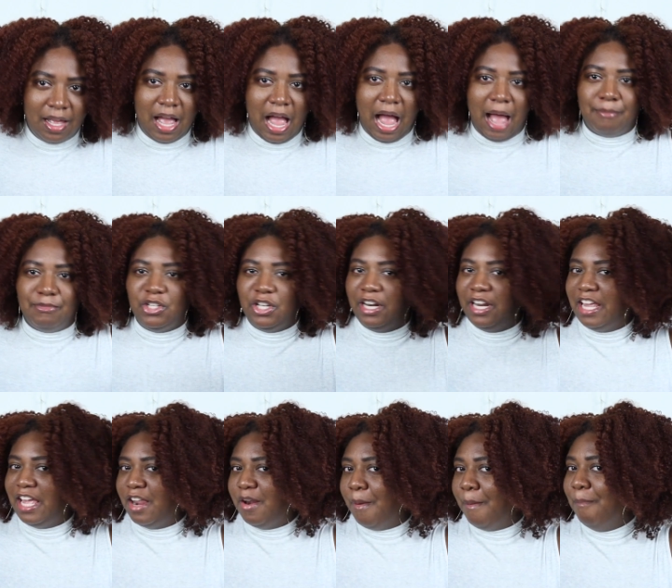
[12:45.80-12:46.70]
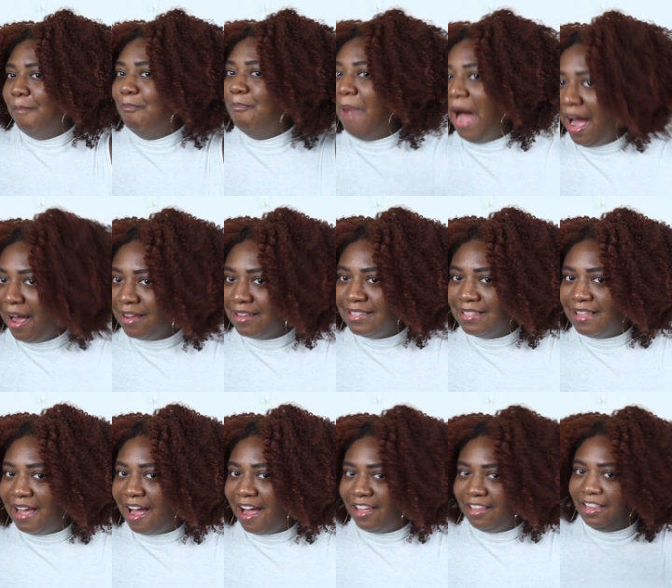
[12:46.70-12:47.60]
I'm trying to get a
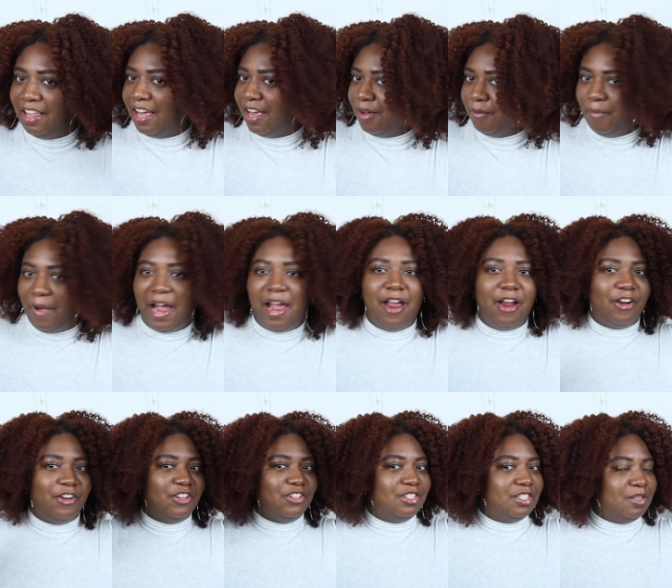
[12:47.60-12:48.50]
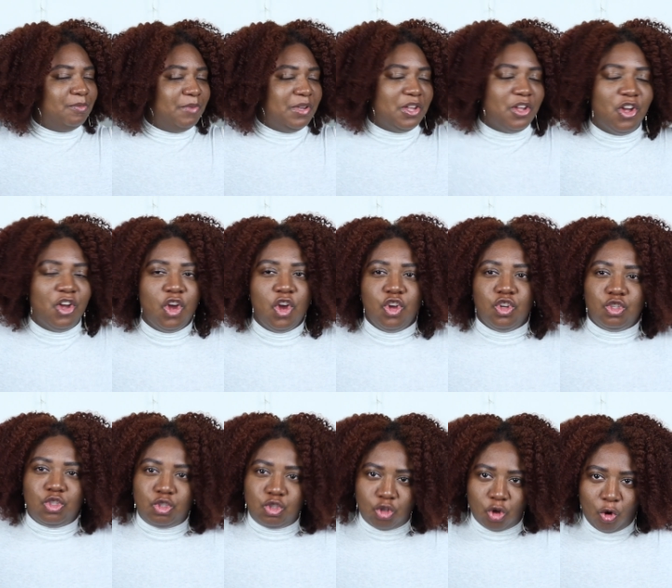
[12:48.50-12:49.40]
backside. Like, my hair needs to be
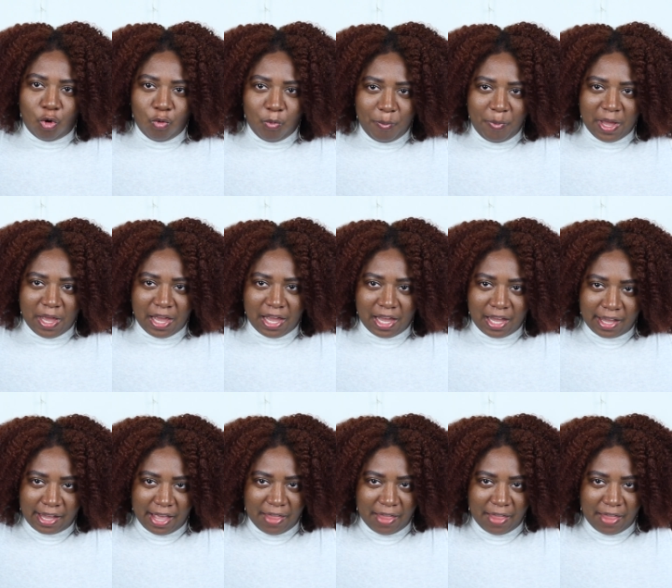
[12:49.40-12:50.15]
so big.